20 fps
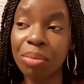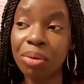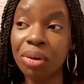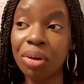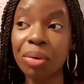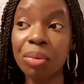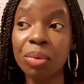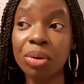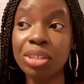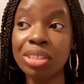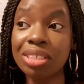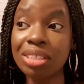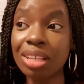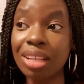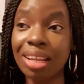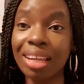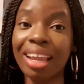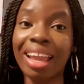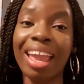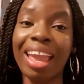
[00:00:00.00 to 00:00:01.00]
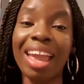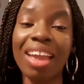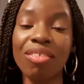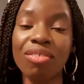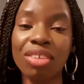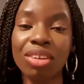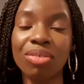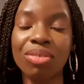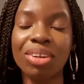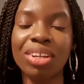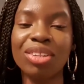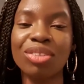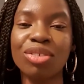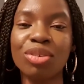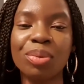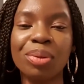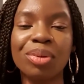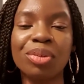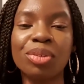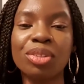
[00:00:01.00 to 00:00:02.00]
But it wasn't like heavy rain, so
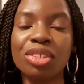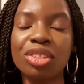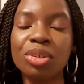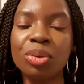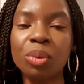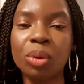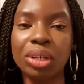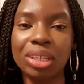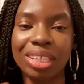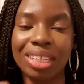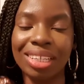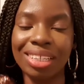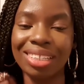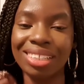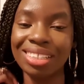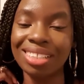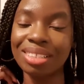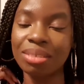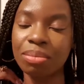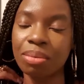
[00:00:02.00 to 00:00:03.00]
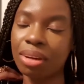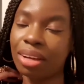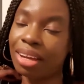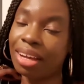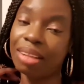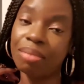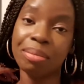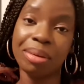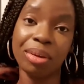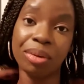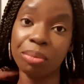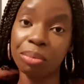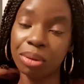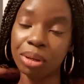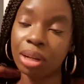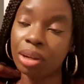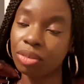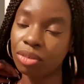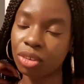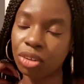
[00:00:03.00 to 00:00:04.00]
we could still walk in it, but I had my
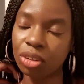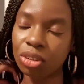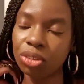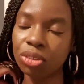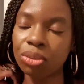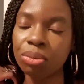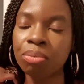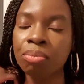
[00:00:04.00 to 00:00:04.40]
umbrella, of course.